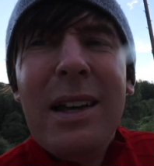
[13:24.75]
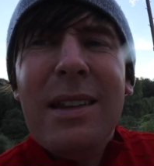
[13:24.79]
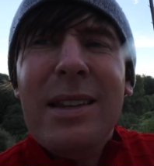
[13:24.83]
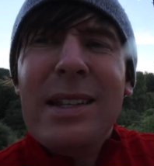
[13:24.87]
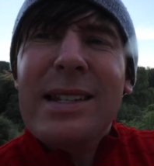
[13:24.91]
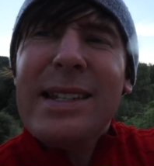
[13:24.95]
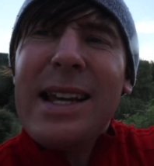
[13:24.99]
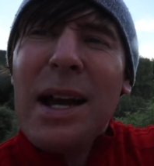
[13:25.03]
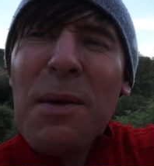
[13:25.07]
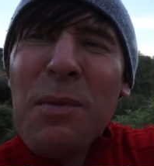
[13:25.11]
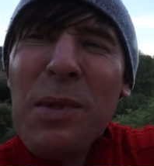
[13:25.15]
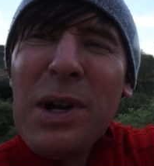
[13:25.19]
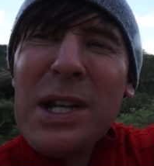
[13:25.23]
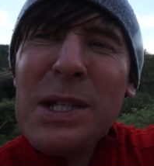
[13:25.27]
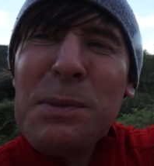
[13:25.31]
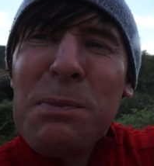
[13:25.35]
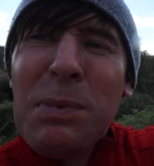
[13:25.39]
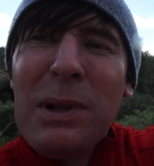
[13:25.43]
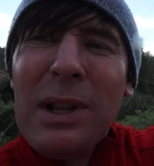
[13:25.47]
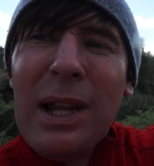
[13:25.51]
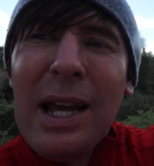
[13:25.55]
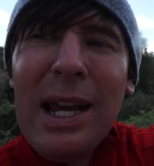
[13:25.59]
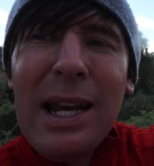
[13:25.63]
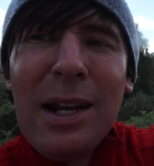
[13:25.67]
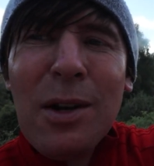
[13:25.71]
This camera is
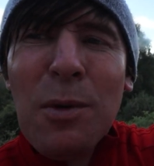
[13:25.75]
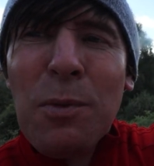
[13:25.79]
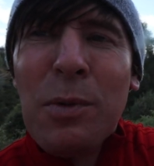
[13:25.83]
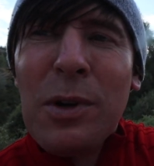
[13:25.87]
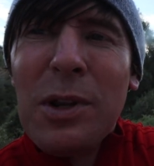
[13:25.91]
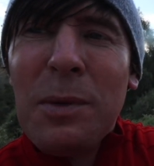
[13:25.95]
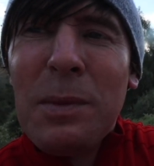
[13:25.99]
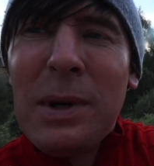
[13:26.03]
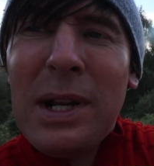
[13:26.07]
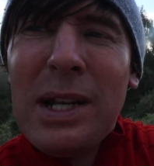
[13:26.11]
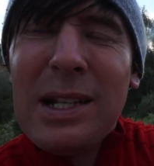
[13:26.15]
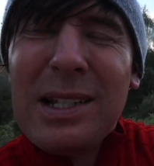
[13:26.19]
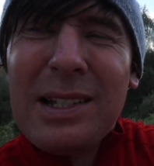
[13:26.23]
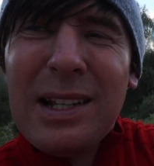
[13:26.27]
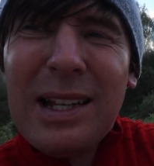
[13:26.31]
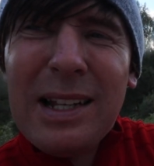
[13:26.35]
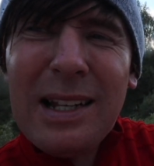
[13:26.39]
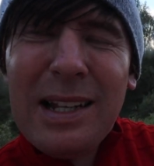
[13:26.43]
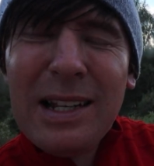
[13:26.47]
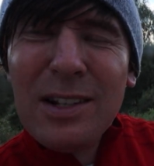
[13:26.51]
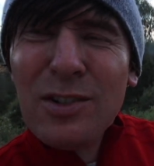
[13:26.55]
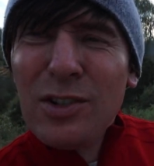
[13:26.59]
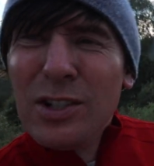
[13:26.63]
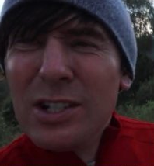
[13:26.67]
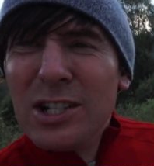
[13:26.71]
playing up at the minute. It's like
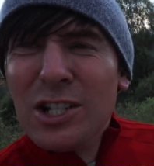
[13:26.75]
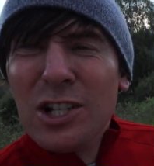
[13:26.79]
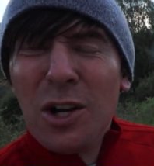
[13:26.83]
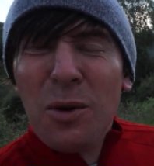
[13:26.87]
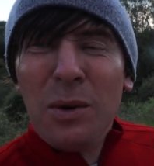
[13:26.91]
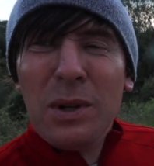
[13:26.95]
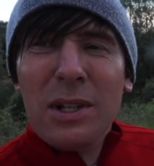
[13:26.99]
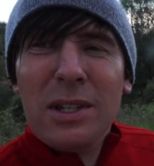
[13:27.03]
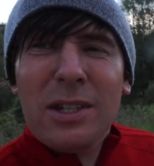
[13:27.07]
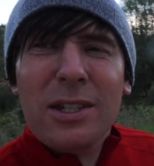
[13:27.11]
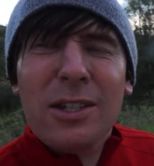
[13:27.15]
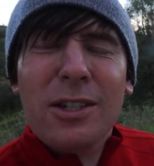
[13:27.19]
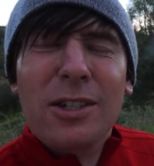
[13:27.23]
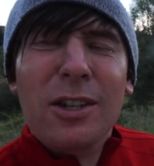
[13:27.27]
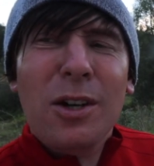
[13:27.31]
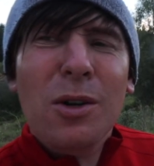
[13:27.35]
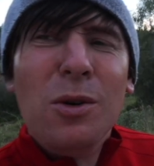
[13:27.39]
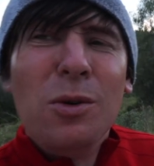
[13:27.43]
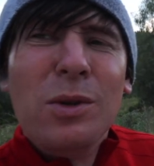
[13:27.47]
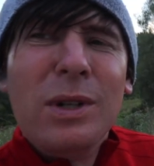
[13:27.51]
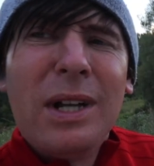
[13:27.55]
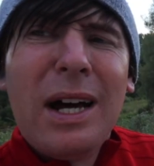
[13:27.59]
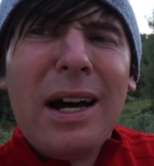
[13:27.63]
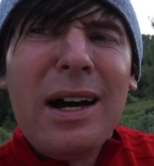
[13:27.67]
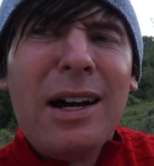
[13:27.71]
literally showing
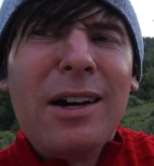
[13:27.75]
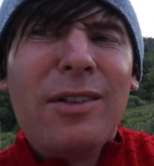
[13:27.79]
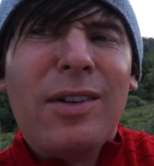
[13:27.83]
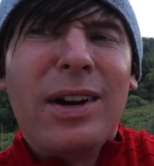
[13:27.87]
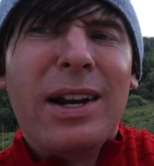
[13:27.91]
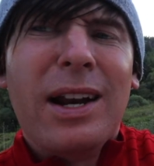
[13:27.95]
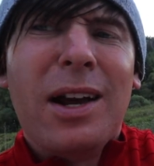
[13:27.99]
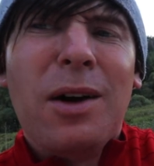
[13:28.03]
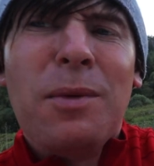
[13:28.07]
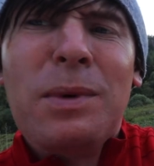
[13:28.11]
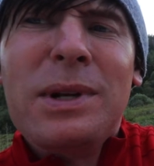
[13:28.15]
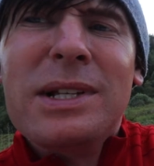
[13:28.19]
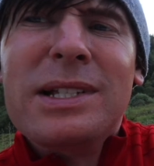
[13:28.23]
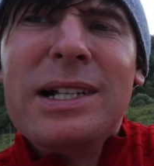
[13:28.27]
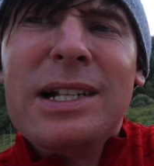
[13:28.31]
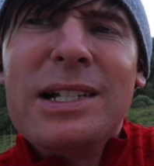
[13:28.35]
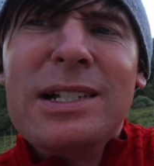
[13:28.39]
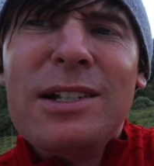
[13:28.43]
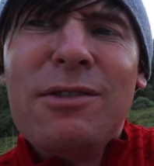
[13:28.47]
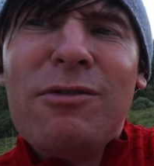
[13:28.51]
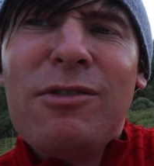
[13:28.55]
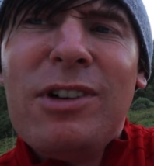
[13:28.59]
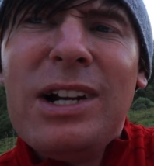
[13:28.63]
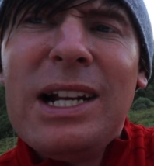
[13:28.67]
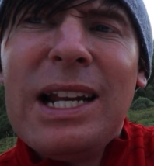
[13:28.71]
so dark right now, but it's
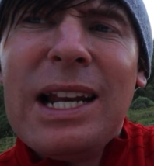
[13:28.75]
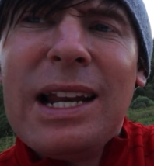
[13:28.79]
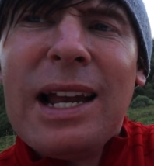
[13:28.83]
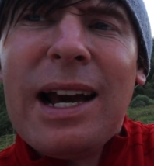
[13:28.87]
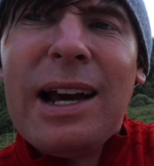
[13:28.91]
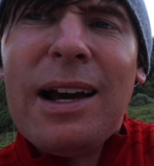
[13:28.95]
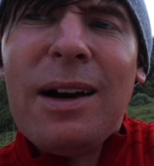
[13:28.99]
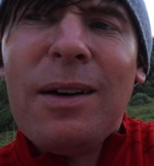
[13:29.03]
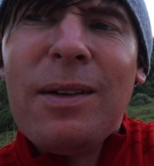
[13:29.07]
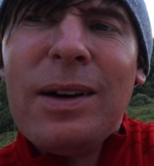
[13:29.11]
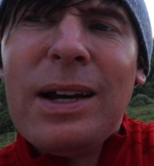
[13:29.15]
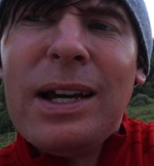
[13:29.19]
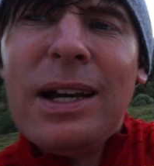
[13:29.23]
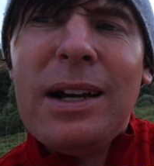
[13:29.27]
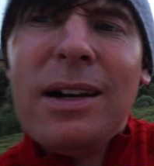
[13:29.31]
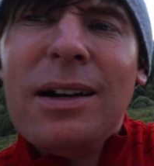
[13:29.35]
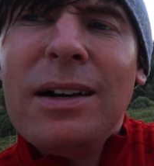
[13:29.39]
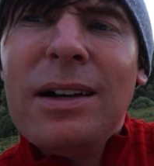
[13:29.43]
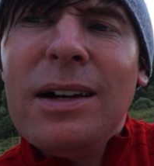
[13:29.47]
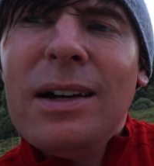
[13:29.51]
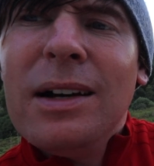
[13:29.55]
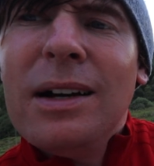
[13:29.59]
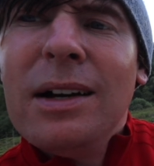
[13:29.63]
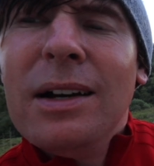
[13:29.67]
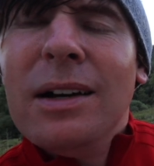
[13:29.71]
actually really light out here.
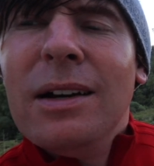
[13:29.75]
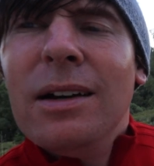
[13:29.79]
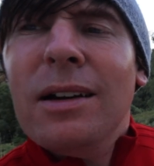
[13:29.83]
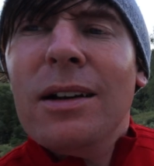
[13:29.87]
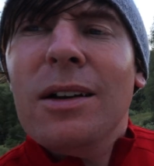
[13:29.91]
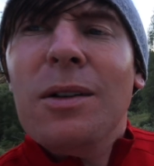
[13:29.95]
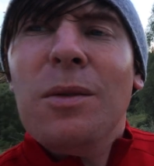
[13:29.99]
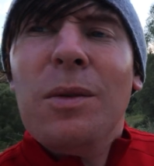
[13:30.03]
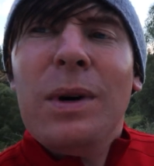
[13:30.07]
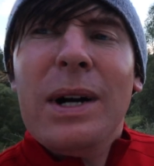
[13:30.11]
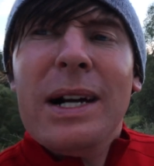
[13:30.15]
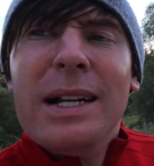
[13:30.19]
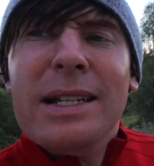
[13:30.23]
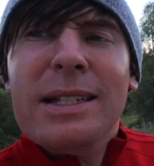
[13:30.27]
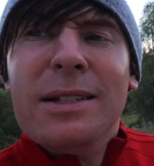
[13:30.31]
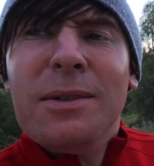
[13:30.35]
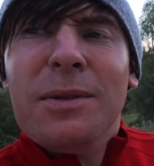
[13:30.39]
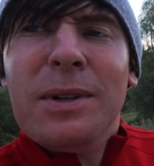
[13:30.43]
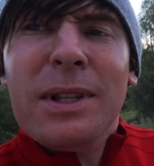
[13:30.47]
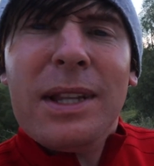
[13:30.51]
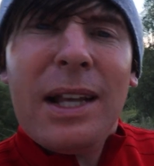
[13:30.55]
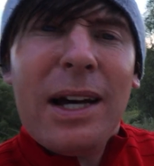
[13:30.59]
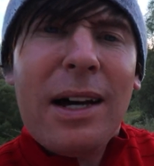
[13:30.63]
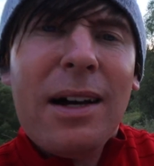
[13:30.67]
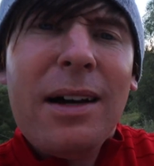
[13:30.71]
I don't know why it's
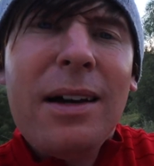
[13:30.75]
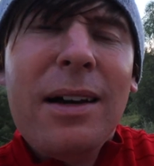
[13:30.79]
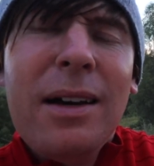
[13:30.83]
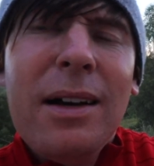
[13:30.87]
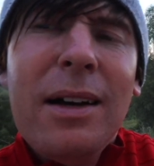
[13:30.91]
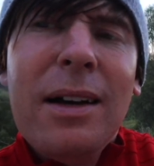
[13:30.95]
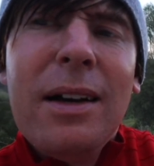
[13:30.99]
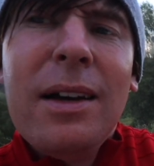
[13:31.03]
doing that.